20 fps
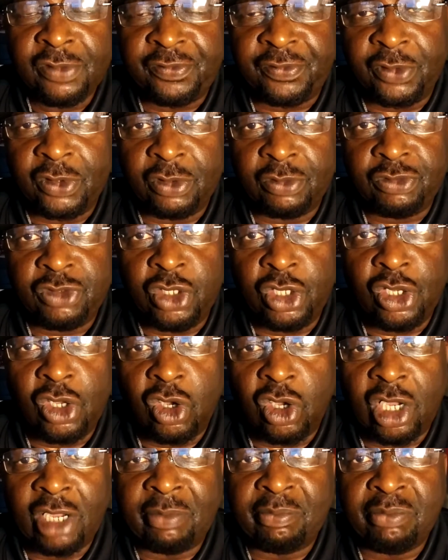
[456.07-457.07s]
for, you
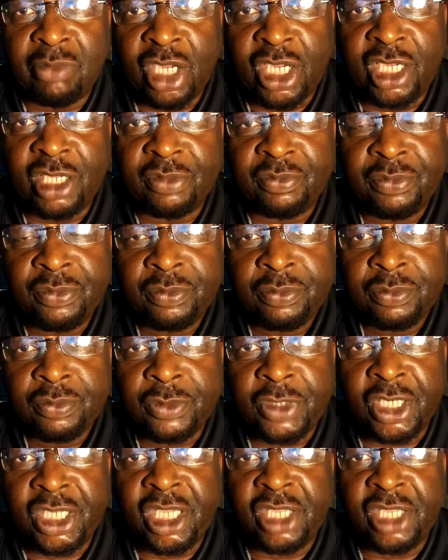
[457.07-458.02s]
know, a month to